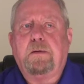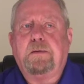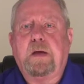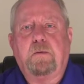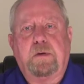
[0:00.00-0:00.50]

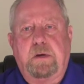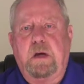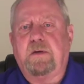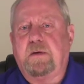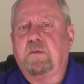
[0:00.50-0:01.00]
There
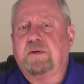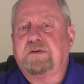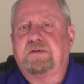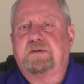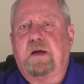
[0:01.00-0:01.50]
were
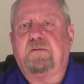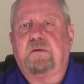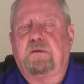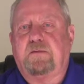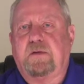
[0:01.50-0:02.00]

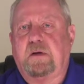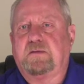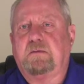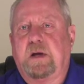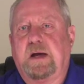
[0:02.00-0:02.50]
several
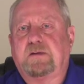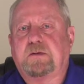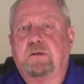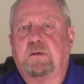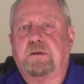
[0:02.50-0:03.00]
friends from high
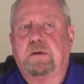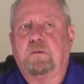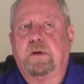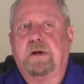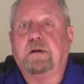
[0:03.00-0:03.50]
school that
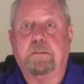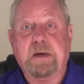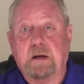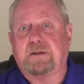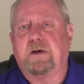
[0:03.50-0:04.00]
went in the
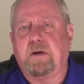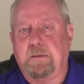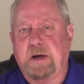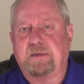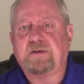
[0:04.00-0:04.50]
military
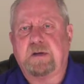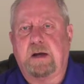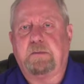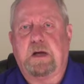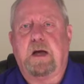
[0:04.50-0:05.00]
about the
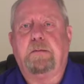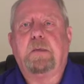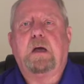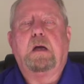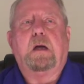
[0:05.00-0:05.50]
same time.
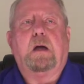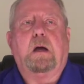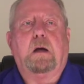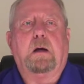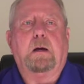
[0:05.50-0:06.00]

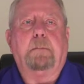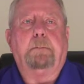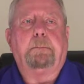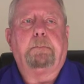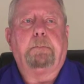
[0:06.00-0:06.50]

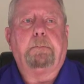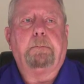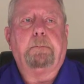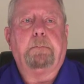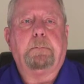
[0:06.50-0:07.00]

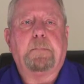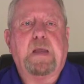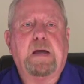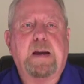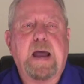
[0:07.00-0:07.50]

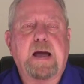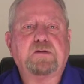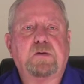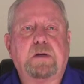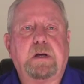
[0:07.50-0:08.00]
And
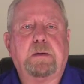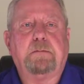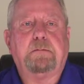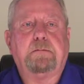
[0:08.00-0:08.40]
actually,